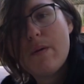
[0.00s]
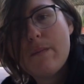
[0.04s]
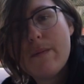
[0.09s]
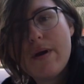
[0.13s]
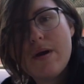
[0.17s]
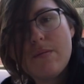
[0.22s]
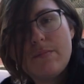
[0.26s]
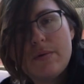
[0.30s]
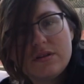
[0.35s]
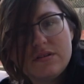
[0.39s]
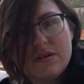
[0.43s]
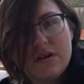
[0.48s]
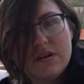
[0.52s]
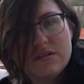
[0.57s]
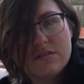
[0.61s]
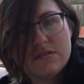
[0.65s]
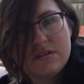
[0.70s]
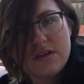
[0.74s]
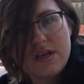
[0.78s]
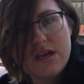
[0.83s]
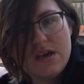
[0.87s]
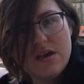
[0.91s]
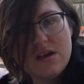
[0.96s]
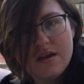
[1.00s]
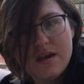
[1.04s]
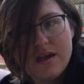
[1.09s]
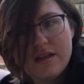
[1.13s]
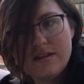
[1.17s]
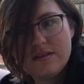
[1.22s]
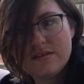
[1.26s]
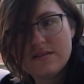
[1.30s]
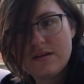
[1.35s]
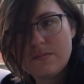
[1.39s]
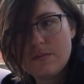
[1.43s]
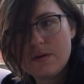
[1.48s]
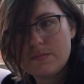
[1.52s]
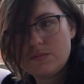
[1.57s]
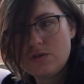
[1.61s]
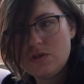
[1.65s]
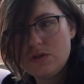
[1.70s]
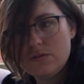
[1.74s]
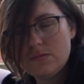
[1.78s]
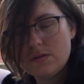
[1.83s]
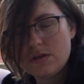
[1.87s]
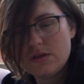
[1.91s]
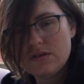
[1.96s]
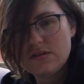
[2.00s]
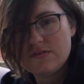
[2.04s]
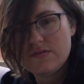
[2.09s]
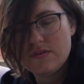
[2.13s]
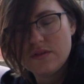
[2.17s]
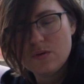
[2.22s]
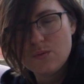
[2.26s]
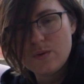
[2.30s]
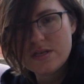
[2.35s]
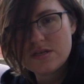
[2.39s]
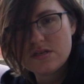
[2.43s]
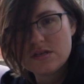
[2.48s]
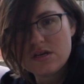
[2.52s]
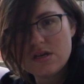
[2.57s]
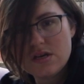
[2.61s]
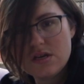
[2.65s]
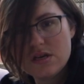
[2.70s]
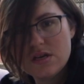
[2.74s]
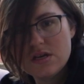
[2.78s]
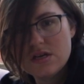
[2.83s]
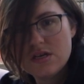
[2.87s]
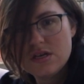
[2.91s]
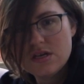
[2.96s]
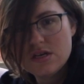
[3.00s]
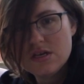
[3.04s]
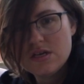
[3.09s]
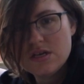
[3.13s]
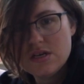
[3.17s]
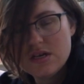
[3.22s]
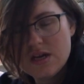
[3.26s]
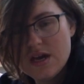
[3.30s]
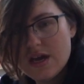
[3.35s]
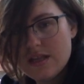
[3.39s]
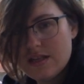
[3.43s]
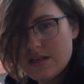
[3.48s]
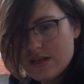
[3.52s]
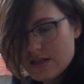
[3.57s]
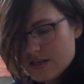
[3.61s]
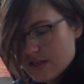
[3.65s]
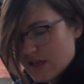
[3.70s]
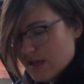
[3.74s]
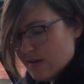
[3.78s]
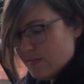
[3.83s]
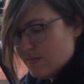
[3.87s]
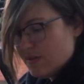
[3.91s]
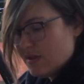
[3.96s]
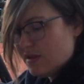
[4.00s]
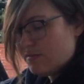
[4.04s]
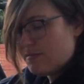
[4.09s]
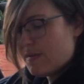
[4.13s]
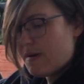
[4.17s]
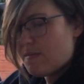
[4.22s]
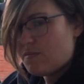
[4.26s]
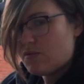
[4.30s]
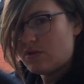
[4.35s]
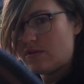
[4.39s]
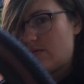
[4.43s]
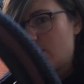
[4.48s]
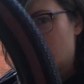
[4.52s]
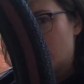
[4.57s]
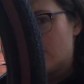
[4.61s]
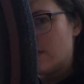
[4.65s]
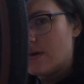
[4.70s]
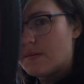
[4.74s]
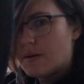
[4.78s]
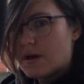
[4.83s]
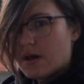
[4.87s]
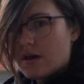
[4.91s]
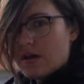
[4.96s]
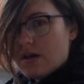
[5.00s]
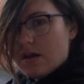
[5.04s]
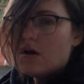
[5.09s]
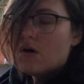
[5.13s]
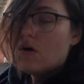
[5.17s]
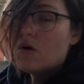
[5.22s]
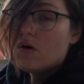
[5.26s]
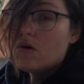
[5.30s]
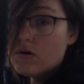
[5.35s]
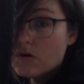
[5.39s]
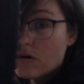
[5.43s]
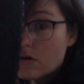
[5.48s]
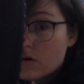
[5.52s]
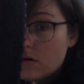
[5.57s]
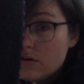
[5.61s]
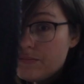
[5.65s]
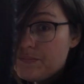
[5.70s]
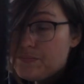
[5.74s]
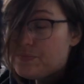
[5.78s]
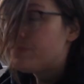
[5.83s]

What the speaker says: mountain bike tyres on there and set them up tubeless for the winter, and then keep these bad boys for the summer? Or